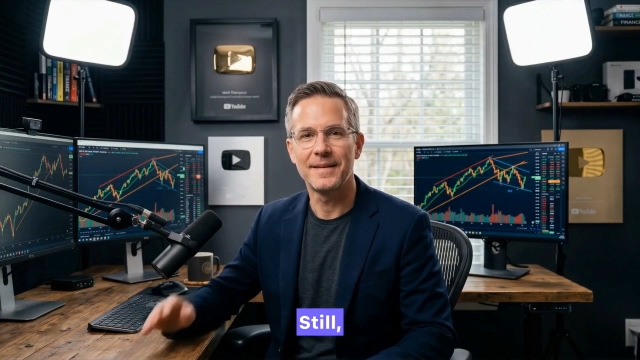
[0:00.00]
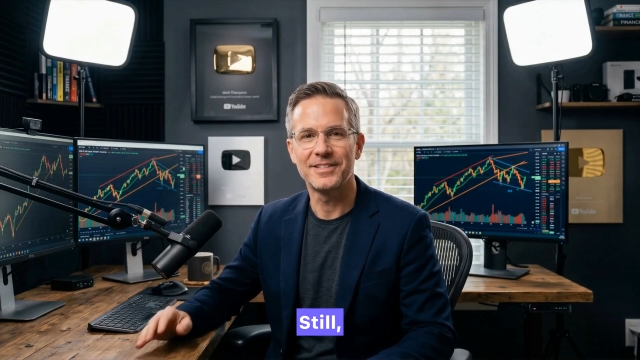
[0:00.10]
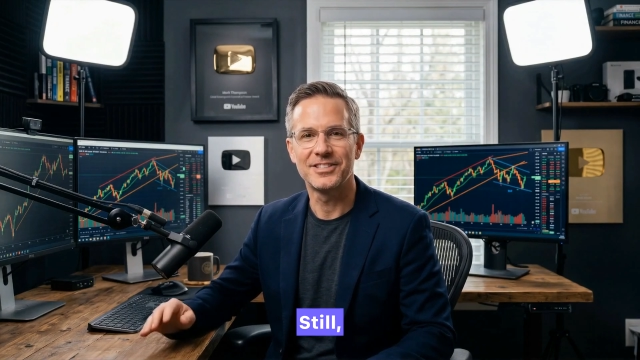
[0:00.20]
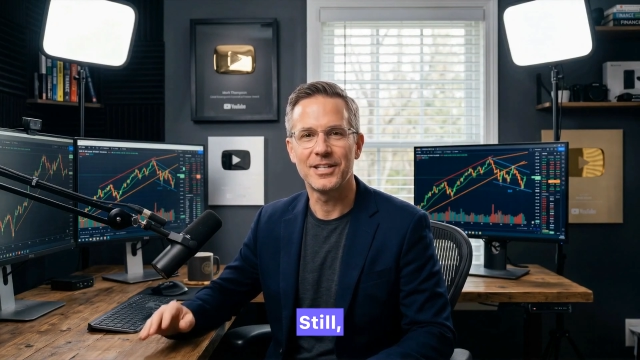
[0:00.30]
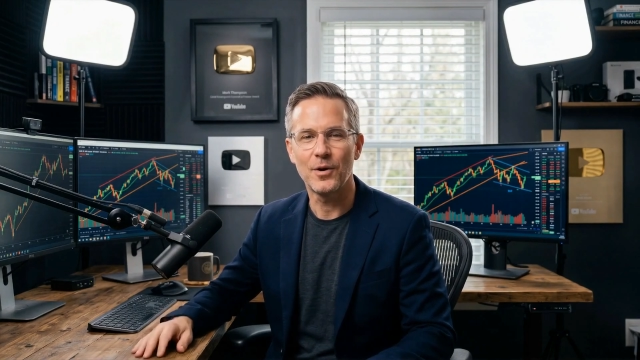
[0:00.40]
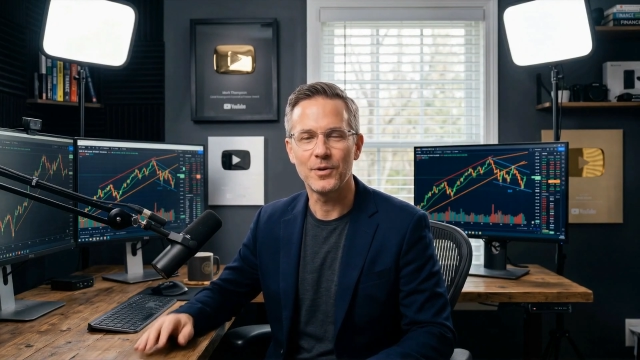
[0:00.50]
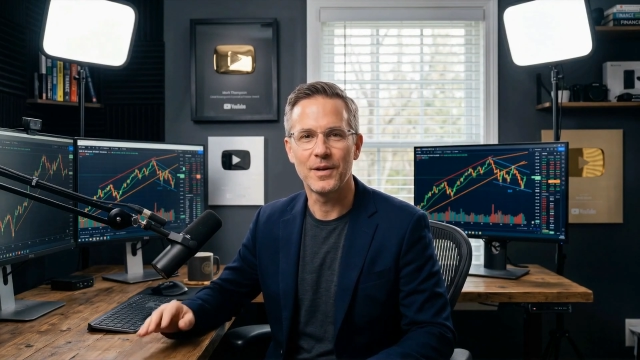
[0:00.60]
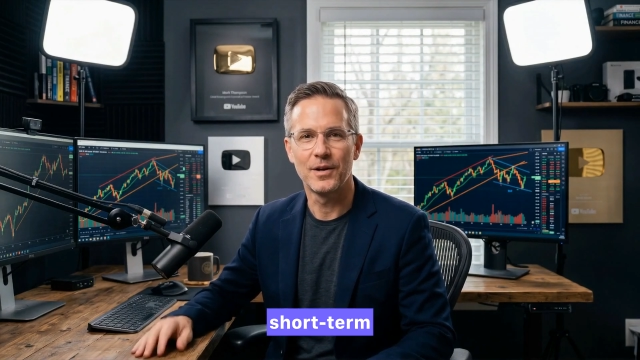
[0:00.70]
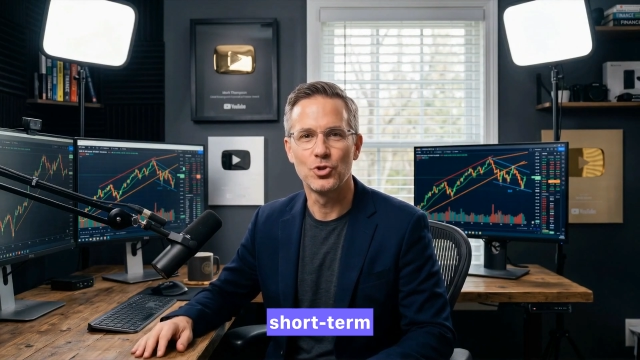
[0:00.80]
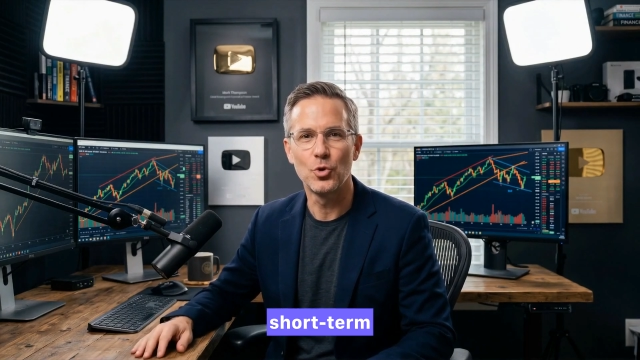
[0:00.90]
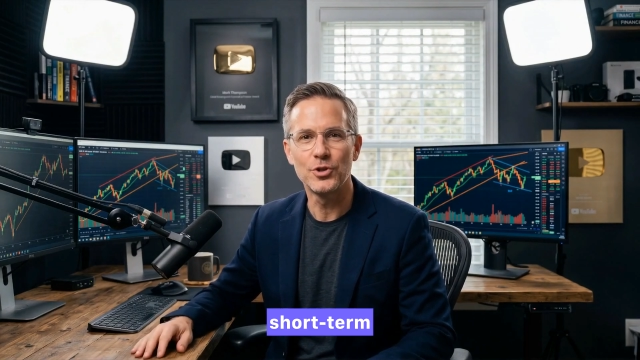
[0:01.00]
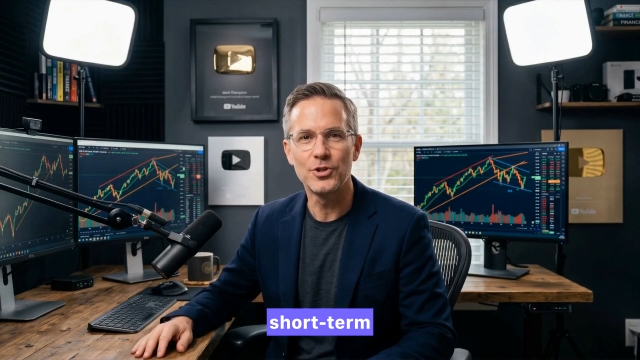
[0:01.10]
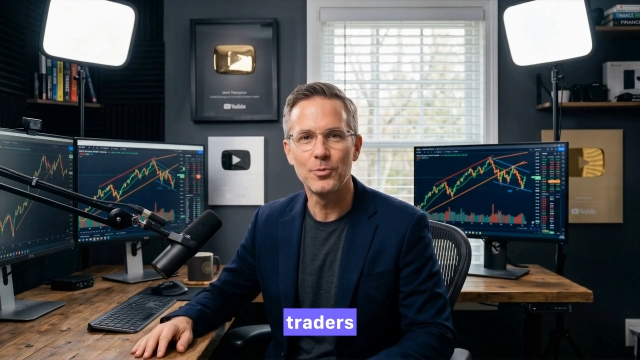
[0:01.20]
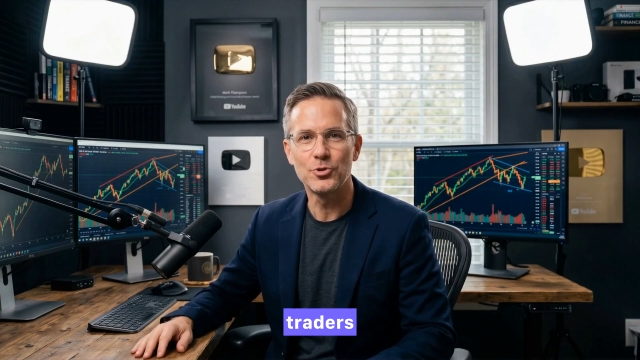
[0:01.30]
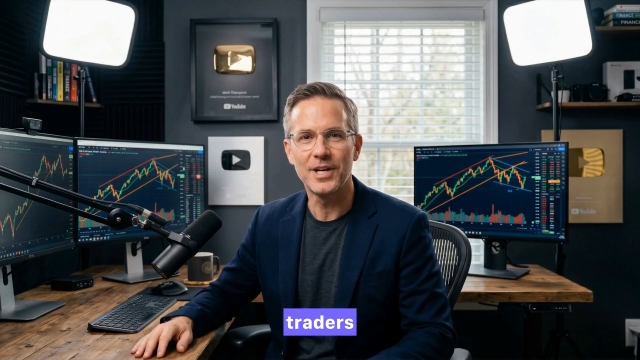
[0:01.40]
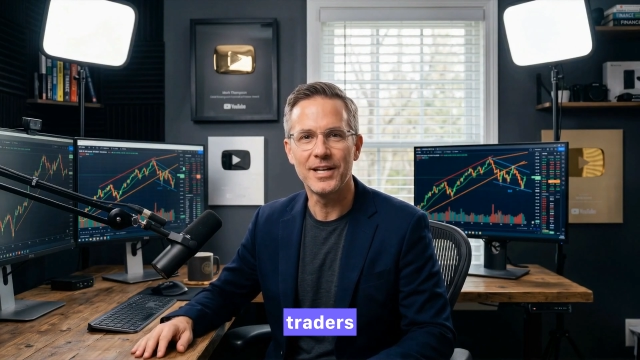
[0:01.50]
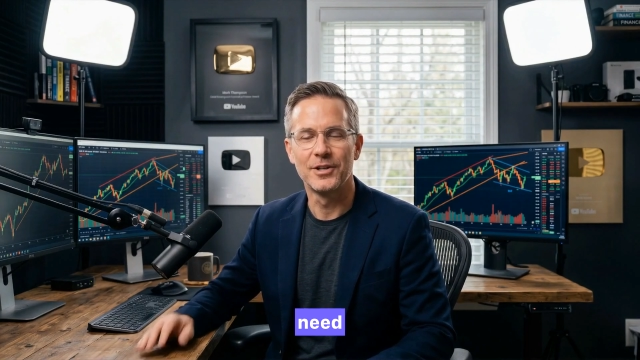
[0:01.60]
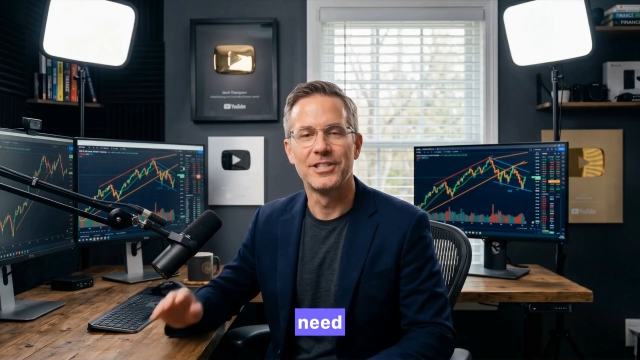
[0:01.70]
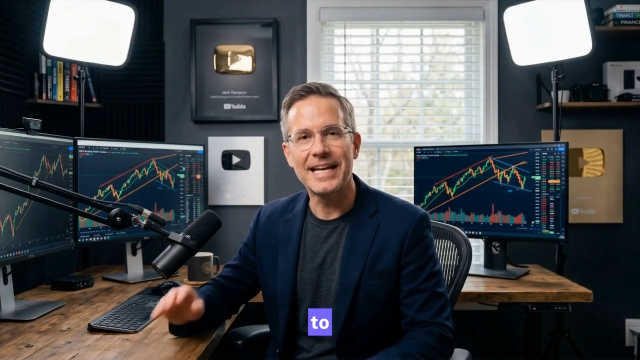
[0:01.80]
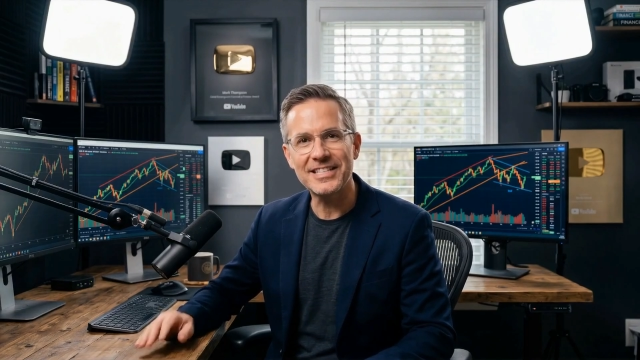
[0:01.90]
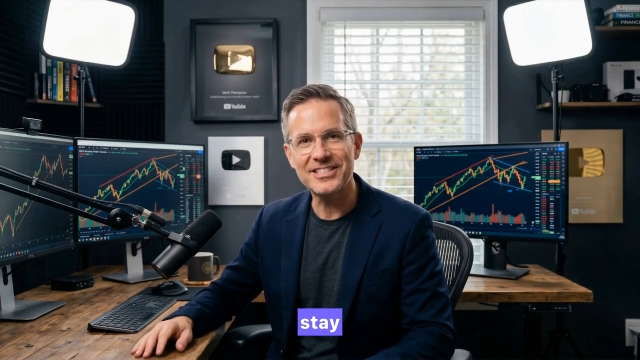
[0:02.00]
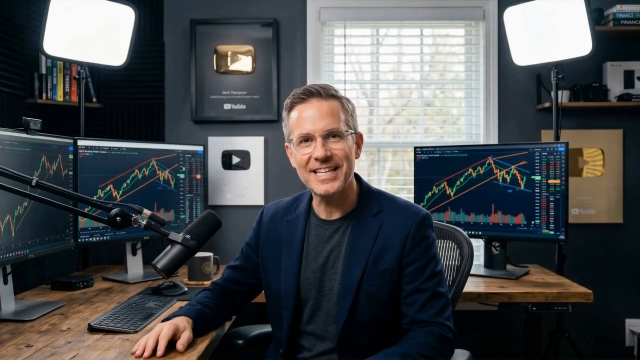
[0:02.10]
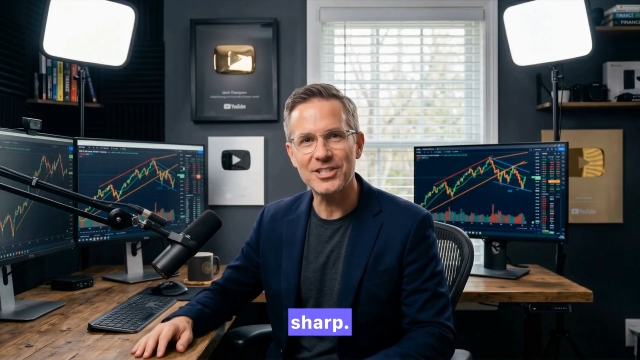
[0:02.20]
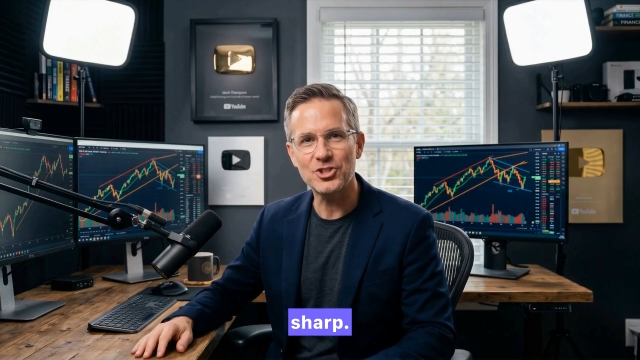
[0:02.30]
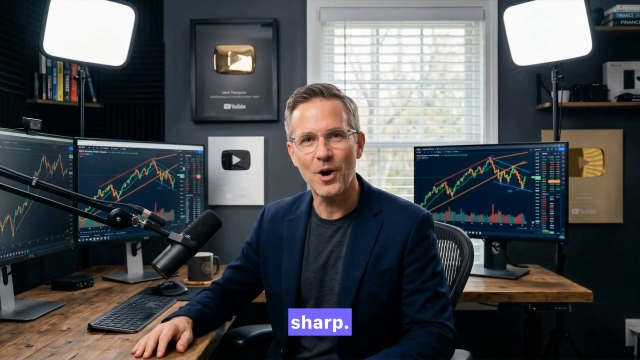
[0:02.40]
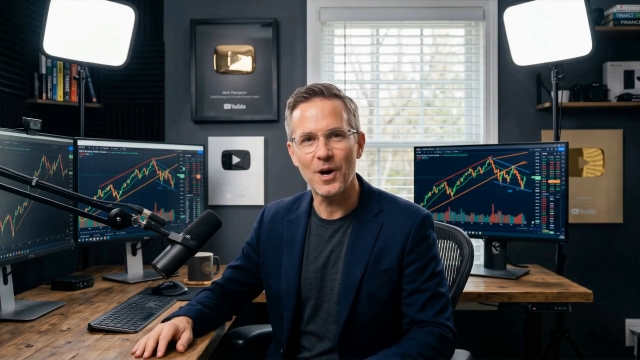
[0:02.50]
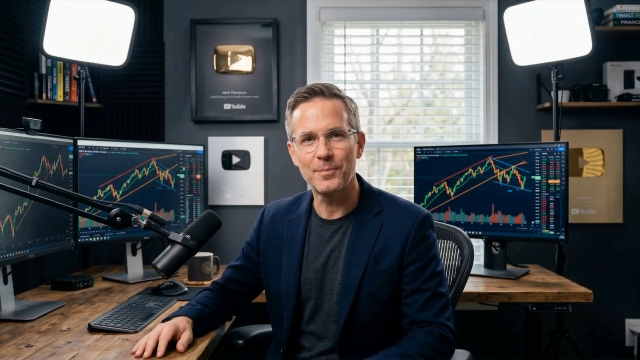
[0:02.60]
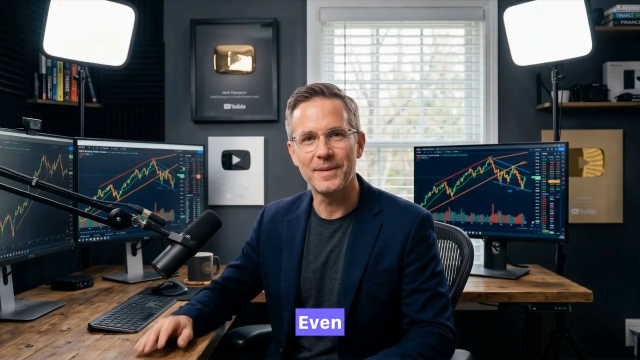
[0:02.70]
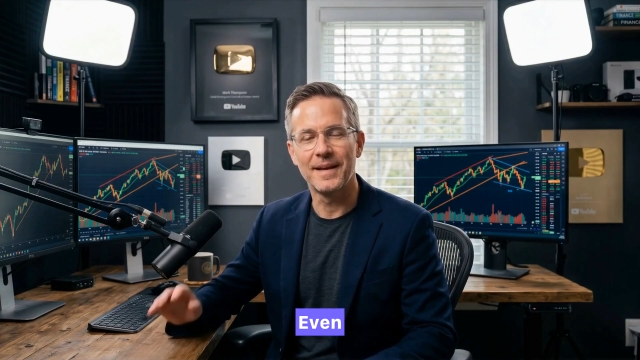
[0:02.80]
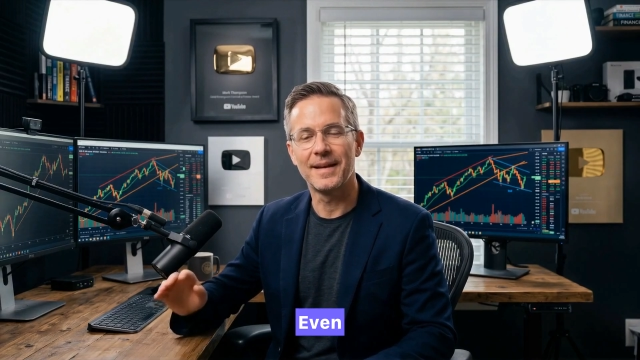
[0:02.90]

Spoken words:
Still, short-term traders need to stay sharp.